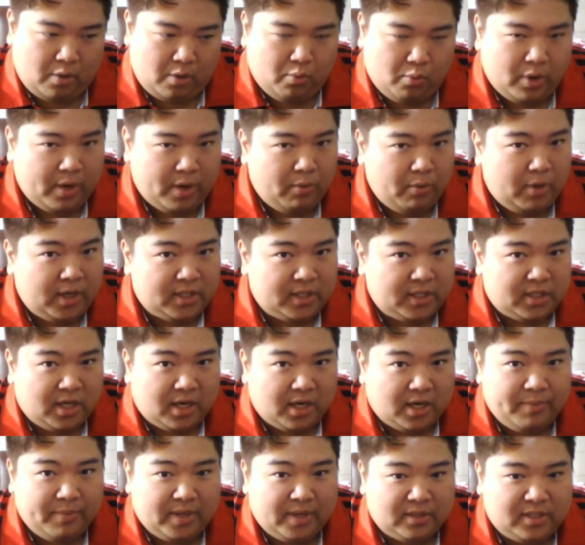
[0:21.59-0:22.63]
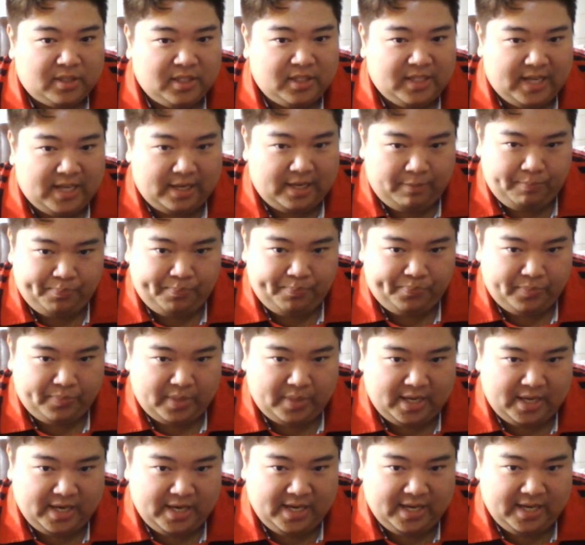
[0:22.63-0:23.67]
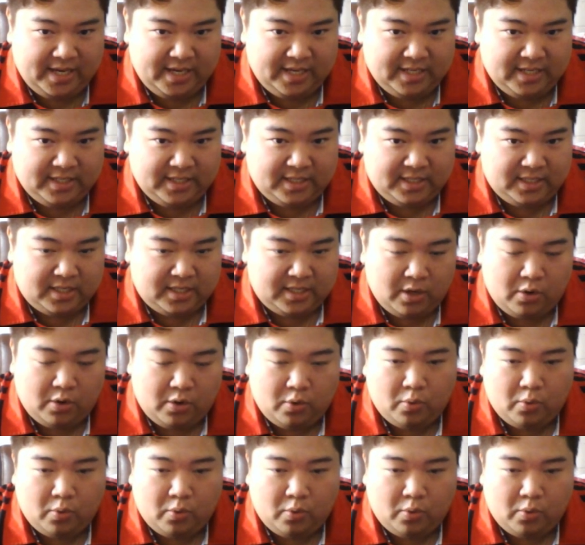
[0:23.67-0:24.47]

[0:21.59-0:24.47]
What I want to talk about today is